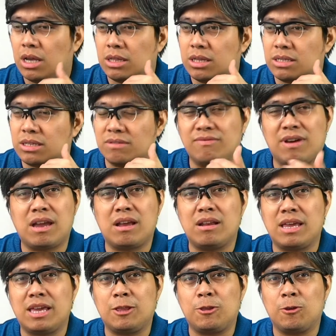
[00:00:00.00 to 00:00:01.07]
does it
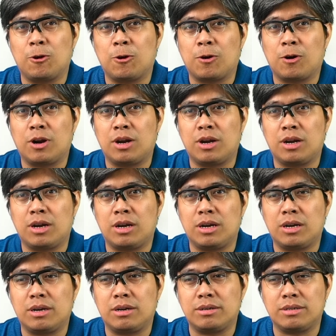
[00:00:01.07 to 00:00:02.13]
violate
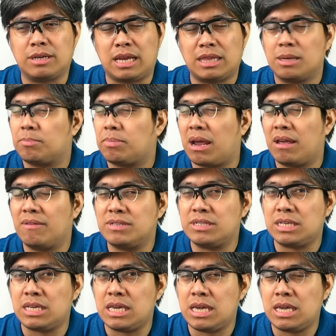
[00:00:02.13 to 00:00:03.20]
your data
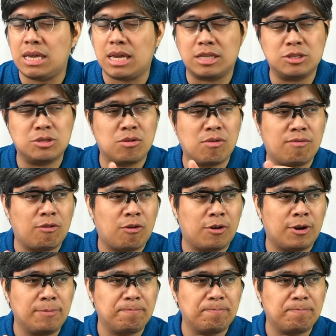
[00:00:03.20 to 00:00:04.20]
privacy and so forth.